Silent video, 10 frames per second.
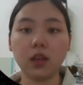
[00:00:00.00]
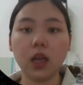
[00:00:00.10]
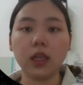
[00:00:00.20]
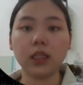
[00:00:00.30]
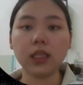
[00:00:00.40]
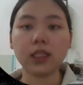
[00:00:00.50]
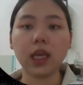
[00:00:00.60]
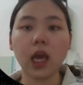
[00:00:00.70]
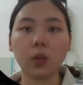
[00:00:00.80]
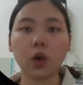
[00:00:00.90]

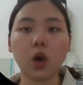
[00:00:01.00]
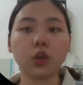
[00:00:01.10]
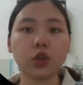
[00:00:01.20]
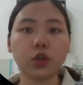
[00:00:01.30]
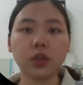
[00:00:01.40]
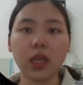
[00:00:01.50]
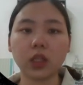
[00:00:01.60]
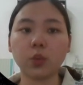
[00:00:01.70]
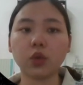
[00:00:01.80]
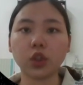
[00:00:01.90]
This helped control the
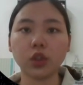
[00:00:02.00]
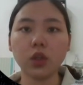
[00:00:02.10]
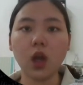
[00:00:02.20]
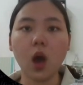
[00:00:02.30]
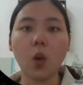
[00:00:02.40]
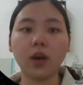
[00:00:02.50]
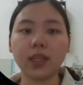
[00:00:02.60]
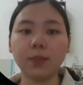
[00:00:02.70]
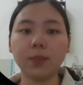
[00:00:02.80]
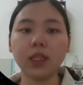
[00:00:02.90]
exposure while
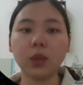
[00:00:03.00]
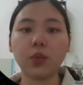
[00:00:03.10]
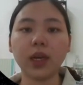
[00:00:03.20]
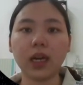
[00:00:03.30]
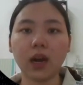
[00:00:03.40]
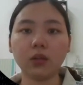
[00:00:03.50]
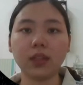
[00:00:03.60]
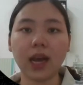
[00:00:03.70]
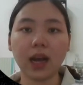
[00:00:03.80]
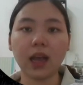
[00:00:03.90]
keeping the
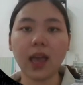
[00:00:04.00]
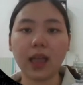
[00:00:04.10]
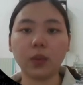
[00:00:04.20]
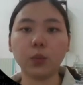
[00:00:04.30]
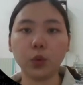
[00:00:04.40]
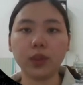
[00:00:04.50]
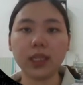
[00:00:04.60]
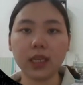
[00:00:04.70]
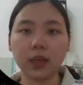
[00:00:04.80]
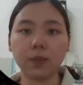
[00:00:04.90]
background dark and
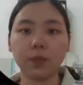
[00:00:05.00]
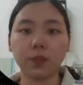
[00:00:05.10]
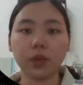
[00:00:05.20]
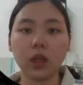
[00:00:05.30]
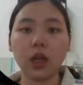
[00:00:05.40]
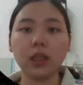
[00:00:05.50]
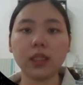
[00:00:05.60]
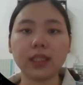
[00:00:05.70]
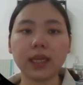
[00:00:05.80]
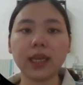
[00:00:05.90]
moody.
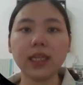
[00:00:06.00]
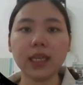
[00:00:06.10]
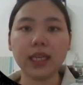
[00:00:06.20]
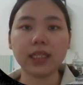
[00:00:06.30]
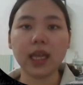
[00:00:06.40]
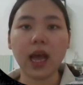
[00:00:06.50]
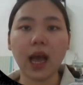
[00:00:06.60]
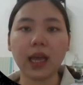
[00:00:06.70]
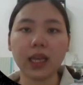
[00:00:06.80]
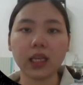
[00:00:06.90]
The second is
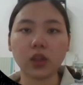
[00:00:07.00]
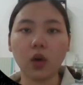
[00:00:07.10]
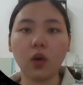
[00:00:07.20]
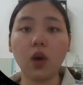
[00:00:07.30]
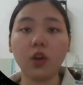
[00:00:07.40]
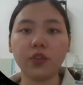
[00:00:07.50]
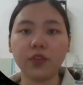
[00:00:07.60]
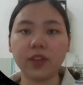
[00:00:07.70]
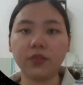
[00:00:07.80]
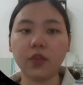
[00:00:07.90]
ISO
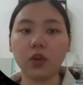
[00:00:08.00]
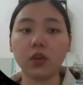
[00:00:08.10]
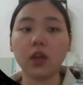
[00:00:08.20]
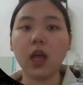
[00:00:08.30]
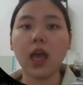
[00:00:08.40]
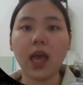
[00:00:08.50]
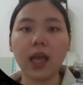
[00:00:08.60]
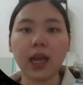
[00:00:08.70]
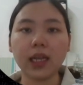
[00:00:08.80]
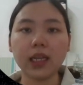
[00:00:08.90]
54.
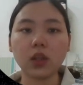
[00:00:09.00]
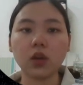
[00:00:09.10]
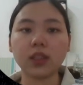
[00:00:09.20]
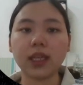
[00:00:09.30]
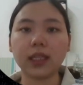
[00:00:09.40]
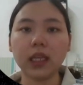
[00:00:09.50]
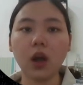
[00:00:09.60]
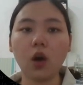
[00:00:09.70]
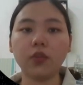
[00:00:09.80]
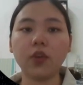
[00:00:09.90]
An ISO
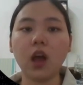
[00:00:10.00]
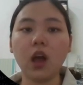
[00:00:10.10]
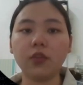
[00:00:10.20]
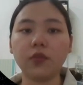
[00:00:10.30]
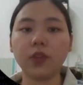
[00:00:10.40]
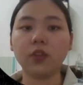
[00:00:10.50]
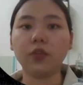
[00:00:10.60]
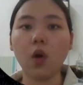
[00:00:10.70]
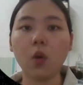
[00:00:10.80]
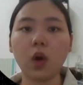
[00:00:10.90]
setting of
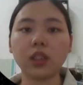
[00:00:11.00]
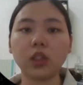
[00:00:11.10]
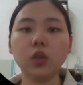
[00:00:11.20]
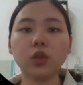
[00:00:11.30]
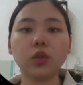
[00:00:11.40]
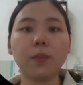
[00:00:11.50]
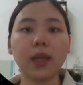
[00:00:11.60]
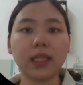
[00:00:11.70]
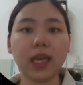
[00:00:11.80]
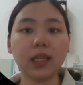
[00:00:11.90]
54 was used to
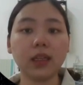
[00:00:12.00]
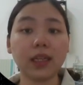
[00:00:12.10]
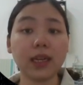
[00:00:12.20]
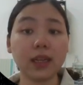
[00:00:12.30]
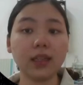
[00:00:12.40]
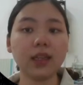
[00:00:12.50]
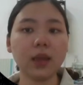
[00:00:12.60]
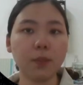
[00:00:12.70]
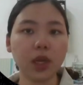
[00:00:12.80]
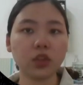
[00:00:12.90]
maintain a cleaner
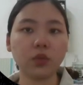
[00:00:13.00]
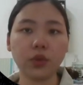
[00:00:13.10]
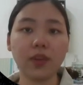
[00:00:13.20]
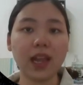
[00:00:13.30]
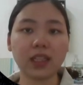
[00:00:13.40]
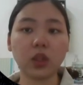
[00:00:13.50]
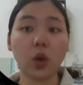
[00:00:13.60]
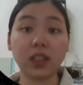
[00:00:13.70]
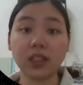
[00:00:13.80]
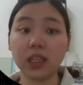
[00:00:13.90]
image with less
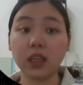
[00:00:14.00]
noisy.